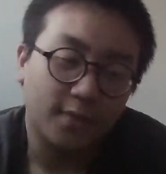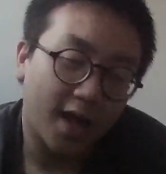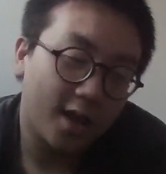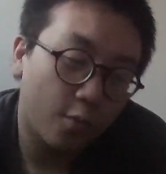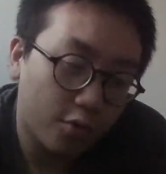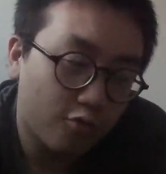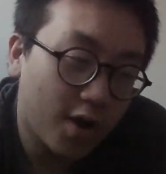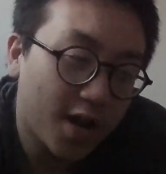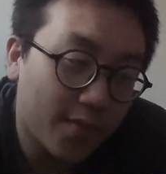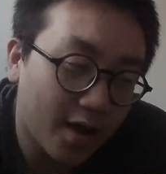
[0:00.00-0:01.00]
And it would
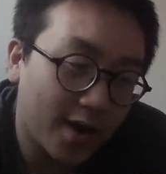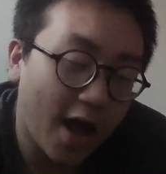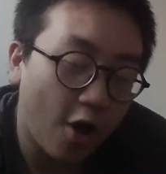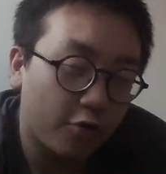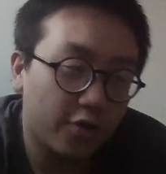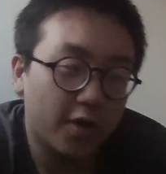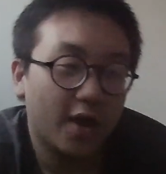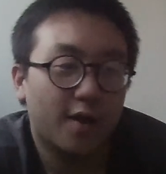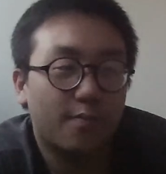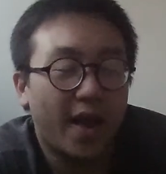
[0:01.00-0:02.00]
really be unhealthy
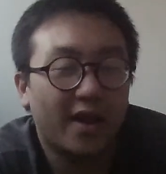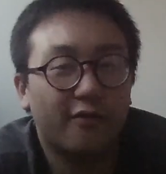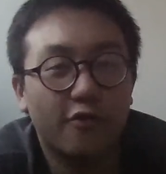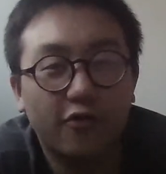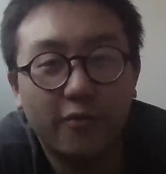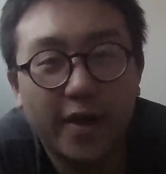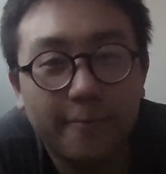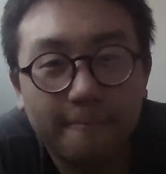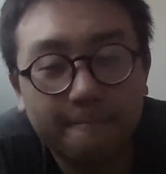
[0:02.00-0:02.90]
and painful for me.